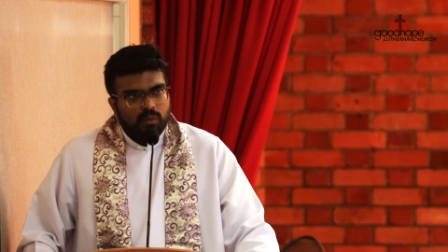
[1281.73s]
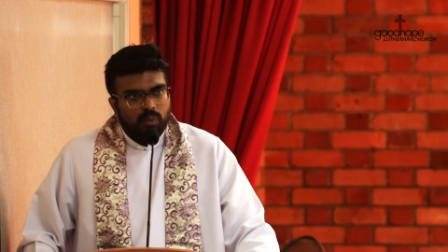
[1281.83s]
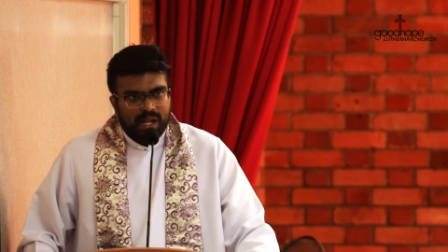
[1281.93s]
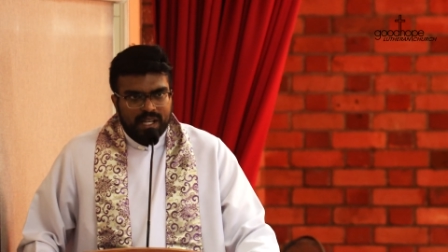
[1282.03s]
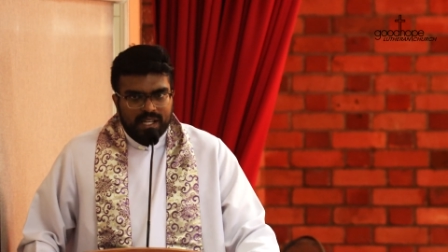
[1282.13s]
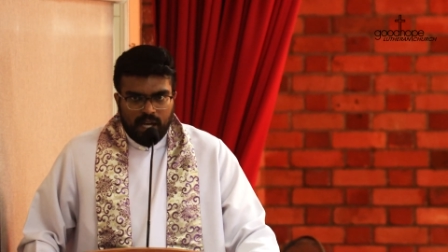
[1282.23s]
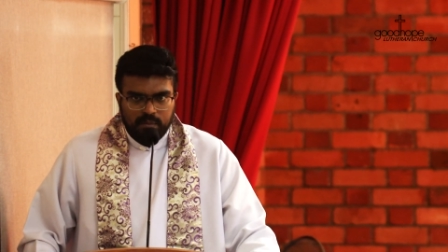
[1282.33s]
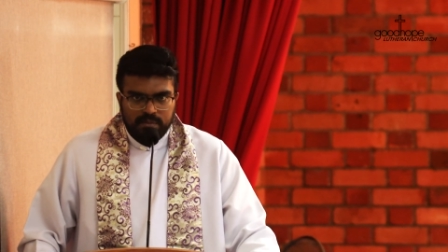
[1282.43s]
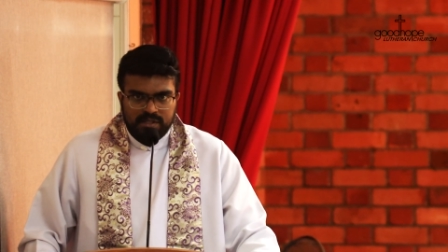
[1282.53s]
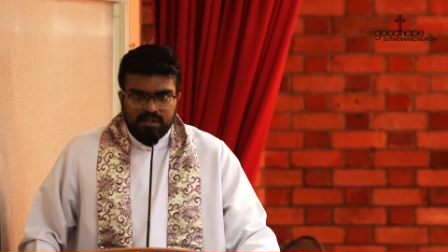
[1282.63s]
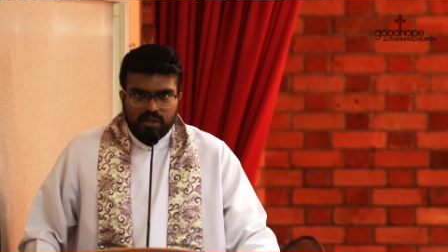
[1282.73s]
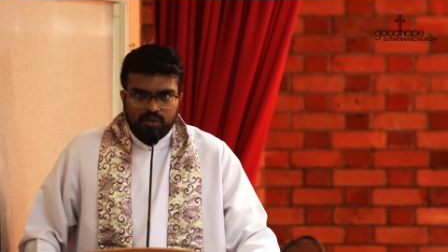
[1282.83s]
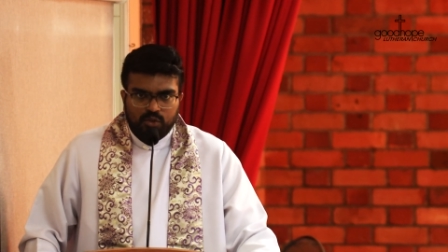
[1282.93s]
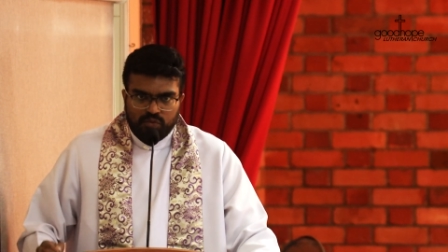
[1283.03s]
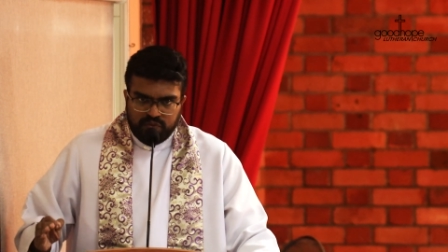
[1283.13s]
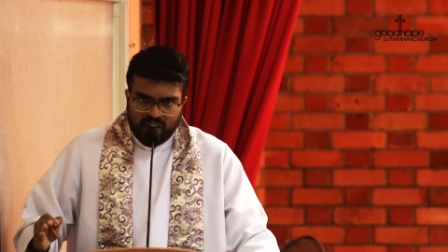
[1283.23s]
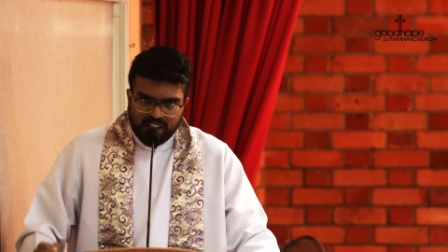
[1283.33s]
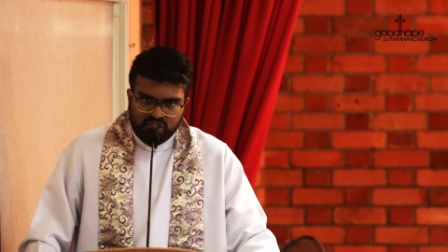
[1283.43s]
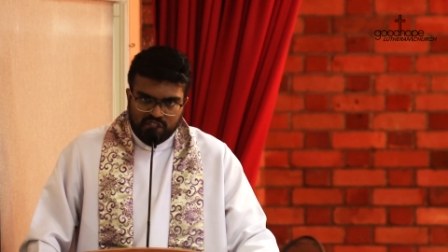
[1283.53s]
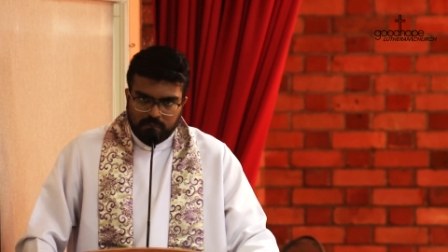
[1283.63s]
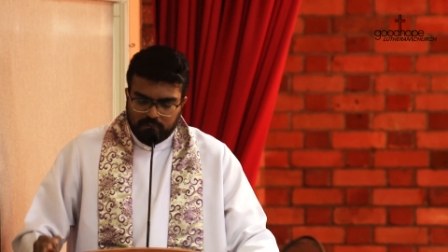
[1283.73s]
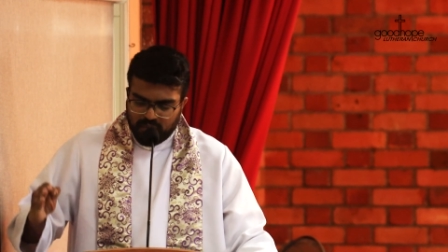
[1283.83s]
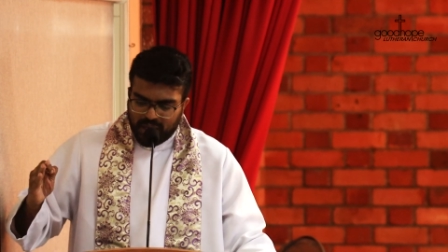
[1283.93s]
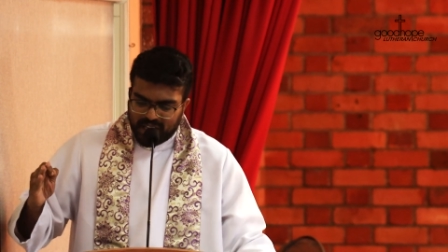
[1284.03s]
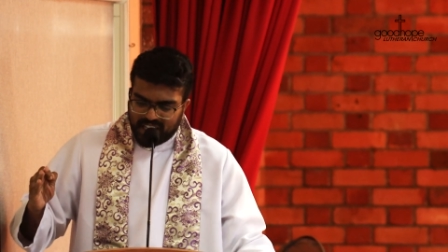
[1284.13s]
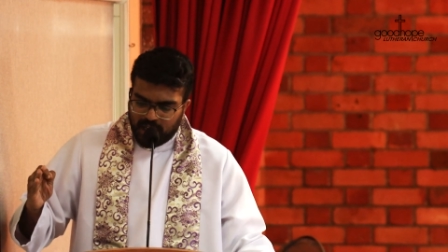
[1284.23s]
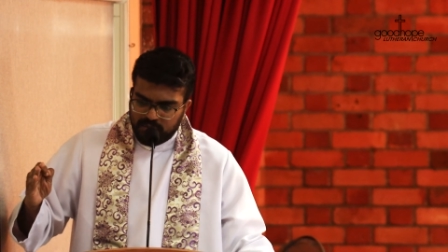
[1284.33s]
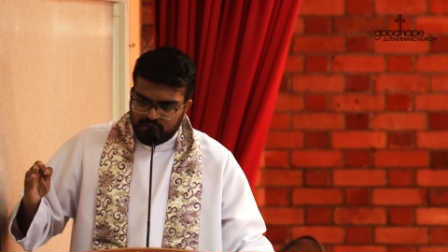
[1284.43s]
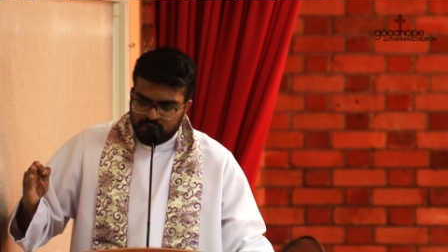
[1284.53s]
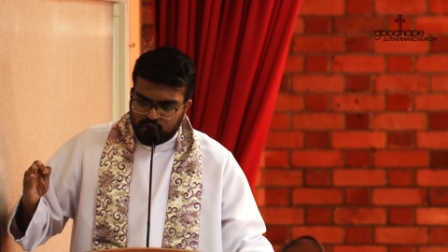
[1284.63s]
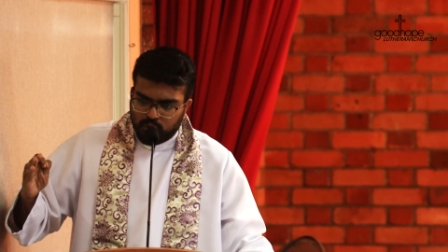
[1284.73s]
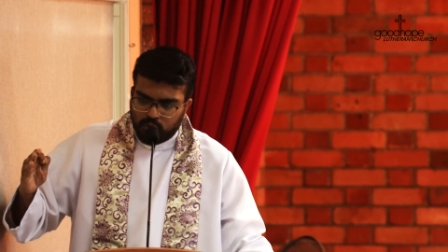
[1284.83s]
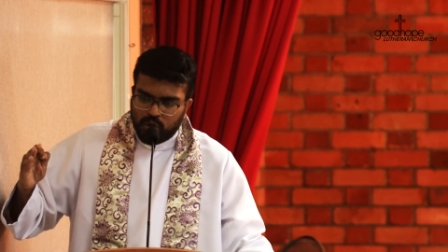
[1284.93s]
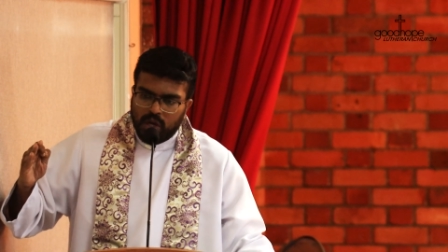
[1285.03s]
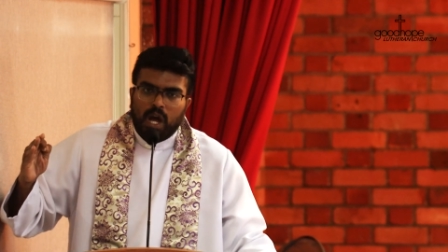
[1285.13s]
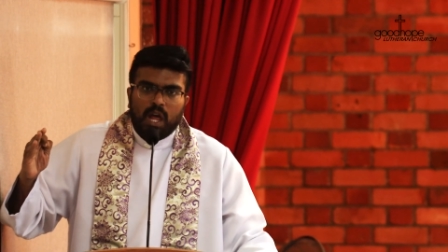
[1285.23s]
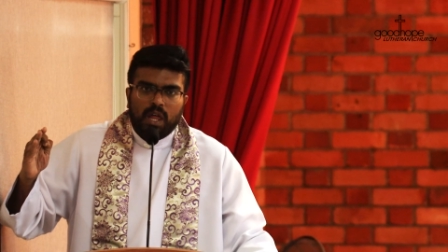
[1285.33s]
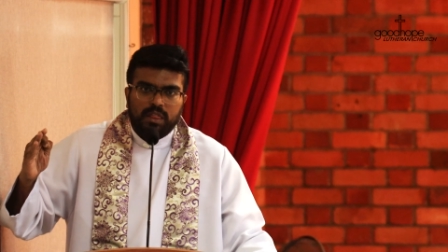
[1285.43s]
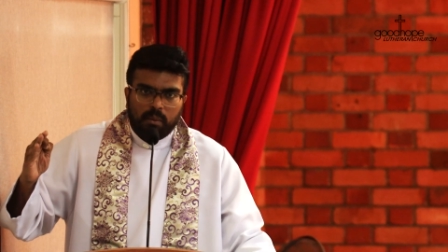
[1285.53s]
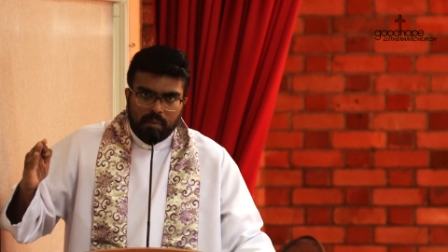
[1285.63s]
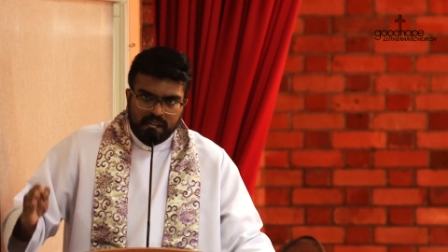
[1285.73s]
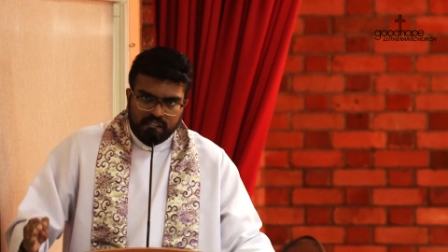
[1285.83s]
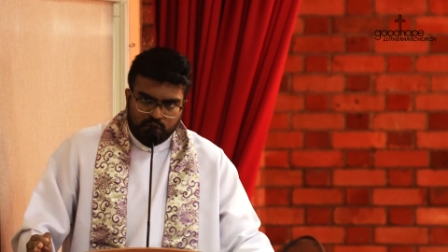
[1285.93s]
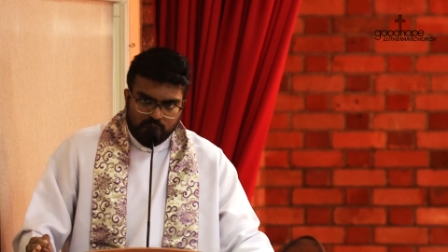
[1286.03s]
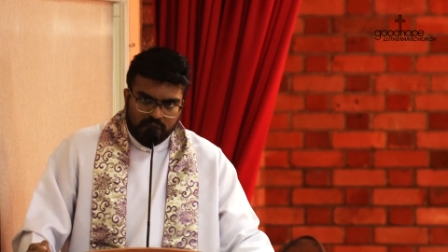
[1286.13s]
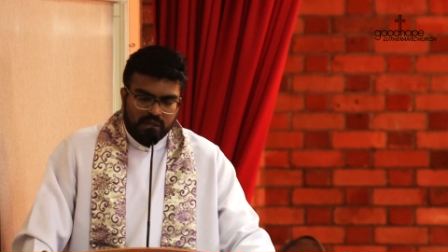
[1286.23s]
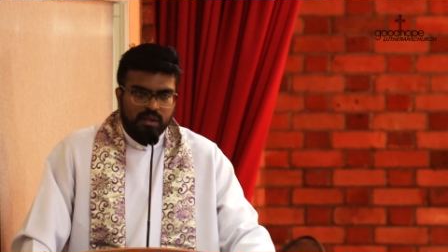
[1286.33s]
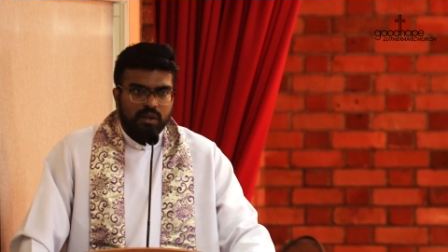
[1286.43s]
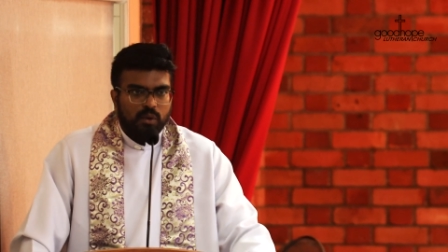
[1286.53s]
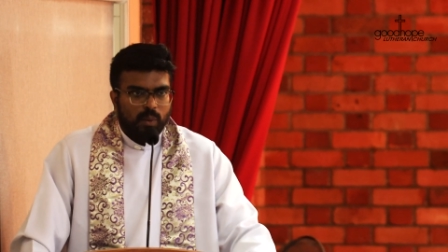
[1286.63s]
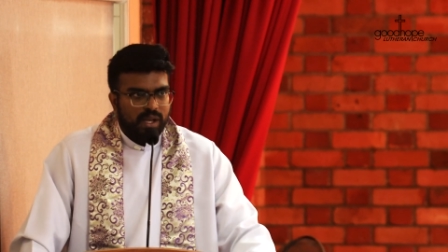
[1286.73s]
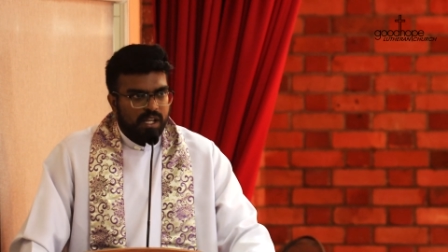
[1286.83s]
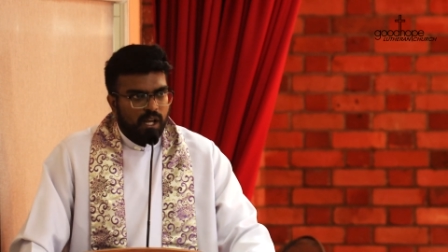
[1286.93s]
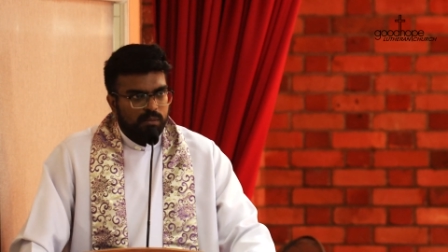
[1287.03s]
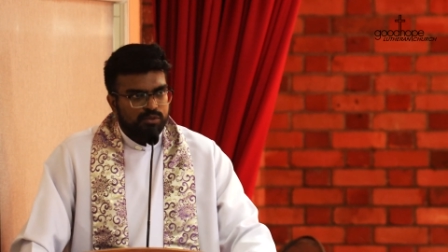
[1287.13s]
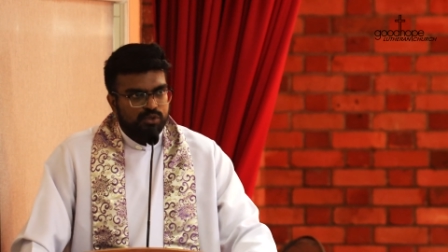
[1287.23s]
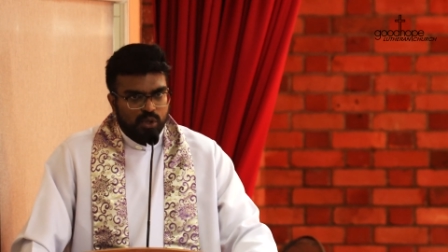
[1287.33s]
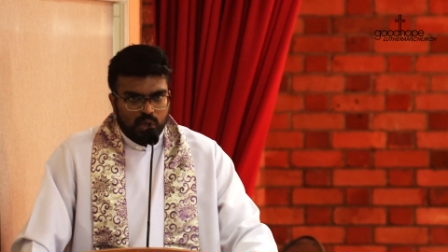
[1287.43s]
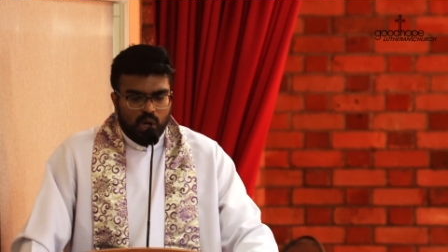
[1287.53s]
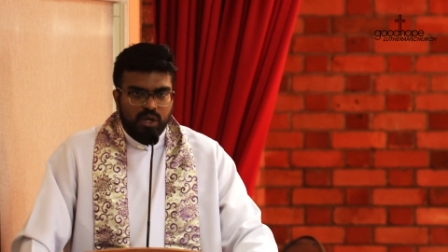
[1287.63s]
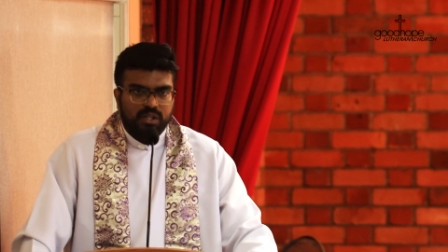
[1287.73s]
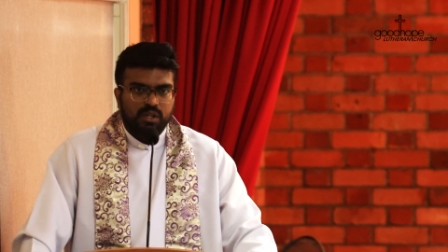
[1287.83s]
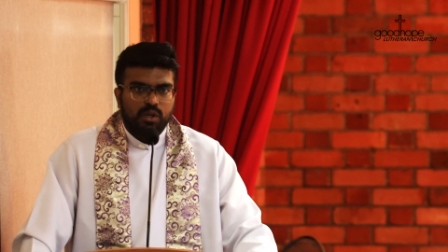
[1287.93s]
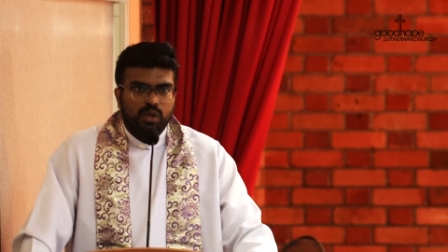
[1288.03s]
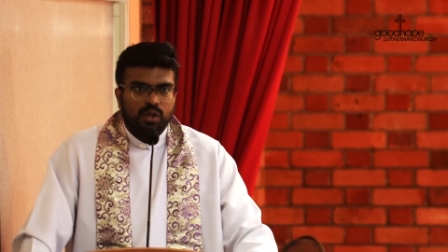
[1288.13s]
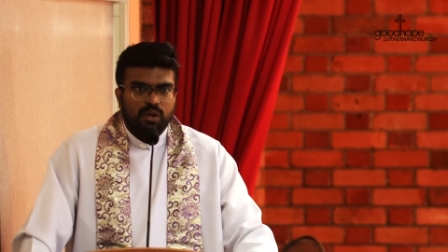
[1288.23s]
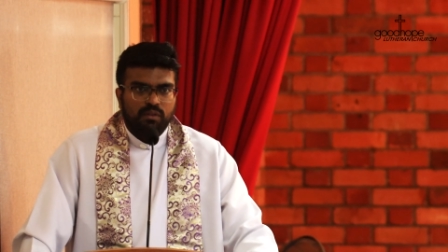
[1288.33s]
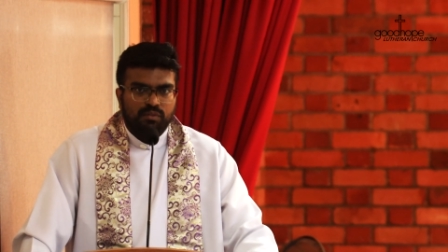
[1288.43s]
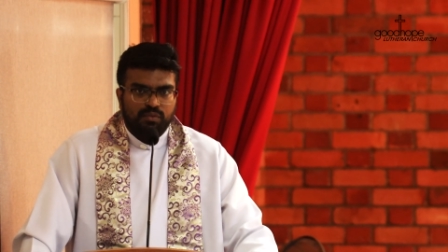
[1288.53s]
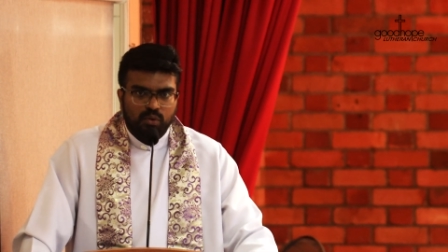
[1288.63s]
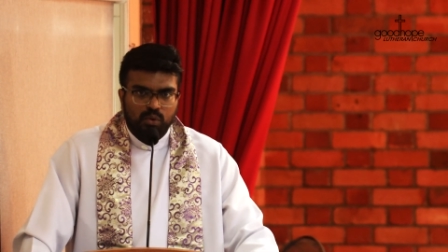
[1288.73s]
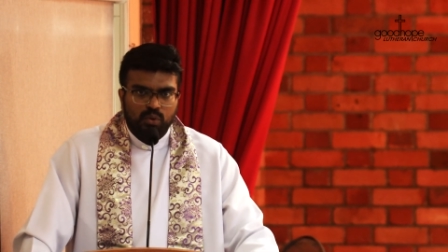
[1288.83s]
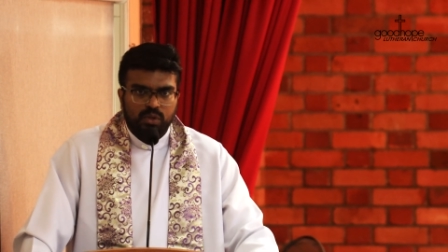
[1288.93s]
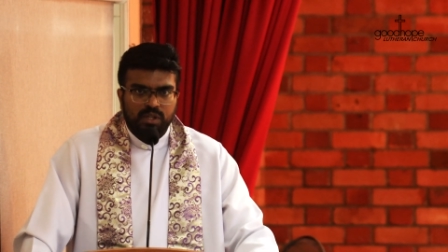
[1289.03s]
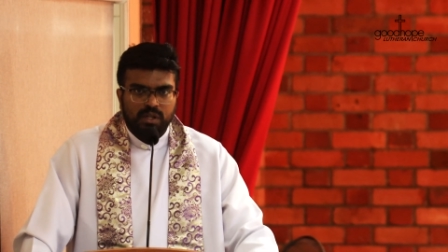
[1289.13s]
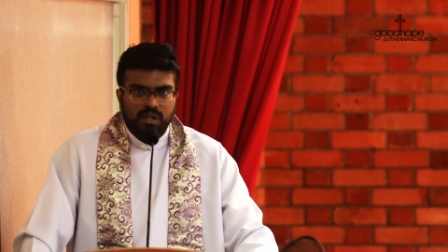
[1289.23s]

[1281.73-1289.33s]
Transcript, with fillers: When it comes to fellowship, when it comes to the ministry, when it comes to God, food